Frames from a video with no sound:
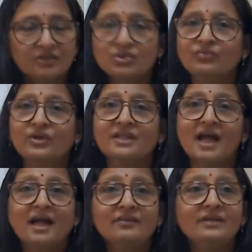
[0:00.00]
So for
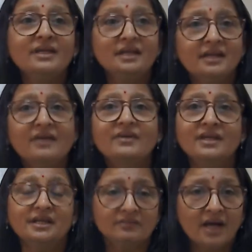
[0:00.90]
that we need a
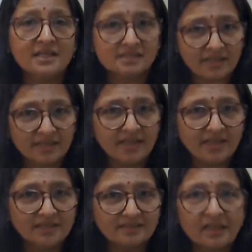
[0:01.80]
very advanced
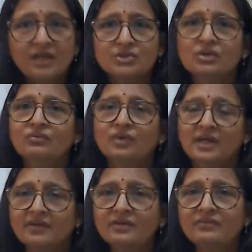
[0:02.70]
techniques. So
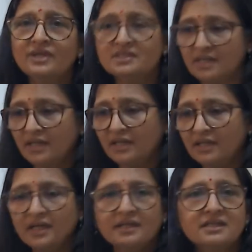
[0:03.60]
whatever we study,
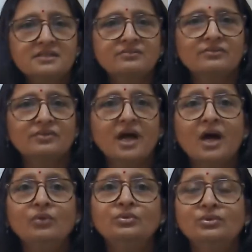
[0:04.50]
that is
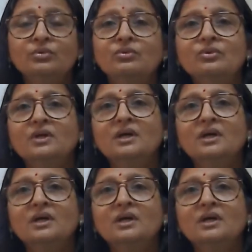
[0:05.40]
how to